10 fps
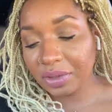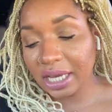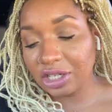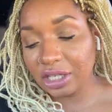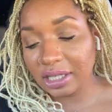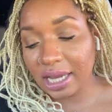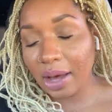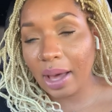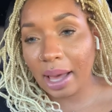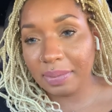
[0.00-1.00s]
and she's
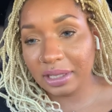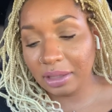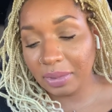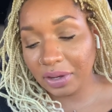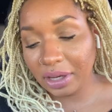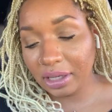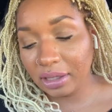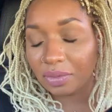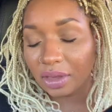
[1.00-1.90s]
now happily married.